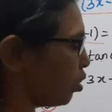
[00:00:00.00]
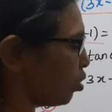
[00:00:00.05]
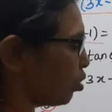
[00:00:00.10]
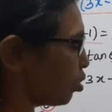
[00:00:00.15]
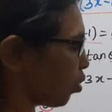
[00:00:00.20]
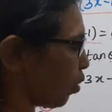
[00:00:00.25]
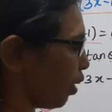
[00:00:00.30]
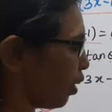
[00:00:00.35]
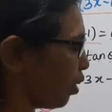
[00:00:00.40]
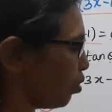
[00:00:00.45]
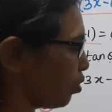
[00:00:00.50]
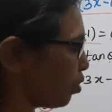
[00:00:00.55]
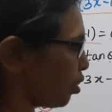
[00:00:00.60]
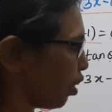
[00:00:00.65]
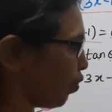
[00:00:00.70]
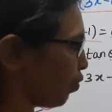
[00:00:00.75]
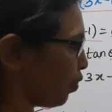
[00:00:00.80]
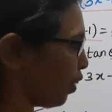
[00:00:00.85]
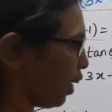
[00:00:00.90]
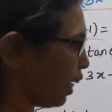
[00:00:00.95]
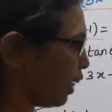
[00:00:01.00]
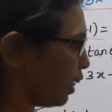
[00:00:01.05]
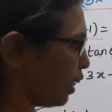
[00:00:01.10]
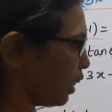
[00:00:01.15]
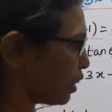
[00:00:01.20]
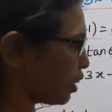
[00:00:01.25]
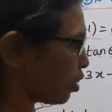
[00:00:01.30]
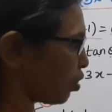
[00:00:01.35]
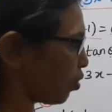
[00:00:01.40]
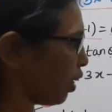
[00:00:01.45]
square root of
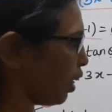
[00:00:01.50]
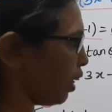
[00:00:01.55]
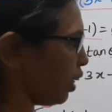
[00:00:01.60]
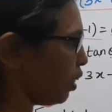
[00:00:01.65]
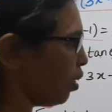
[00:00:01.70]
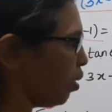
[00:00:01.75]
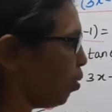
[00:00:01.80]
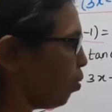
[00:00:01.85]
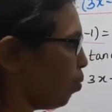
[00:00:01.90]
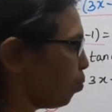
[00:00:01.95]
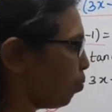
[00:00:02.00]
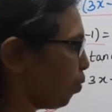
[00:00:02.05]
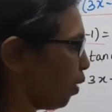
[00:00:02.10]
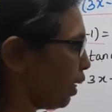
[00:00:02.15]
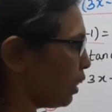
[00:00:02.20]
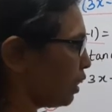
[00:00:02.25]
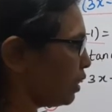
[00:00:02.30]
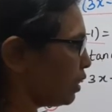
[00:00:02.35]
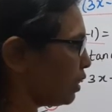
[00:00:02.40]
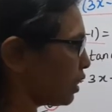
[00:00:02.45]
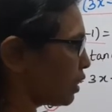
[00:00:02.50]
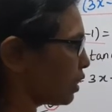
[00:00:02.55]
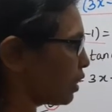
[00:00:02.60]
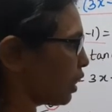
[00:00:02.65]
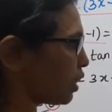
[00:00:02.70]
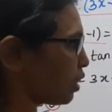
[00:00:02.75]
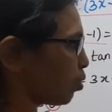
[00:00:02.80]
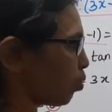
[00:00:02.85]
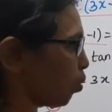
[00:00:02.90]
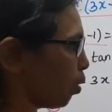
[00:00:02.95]
9x square minus
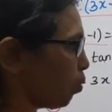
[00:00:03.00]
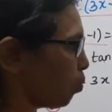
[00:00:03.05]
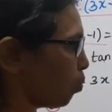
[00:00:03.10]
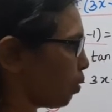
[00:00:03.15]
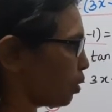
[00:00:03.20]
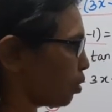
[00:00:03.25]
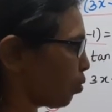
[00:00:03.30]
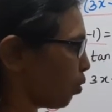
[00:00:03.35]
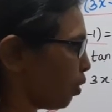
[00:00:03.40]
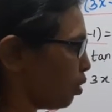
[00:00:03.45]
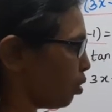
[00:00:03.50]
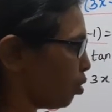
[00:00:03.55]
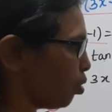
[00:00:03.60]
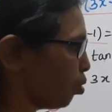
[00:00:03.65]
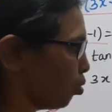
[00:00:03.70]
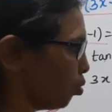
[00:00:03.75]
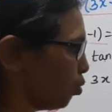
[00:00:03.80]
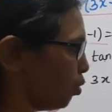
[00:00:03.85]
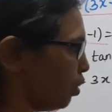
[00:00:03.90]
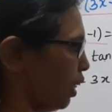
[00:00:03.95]
6x 1 plus 1 2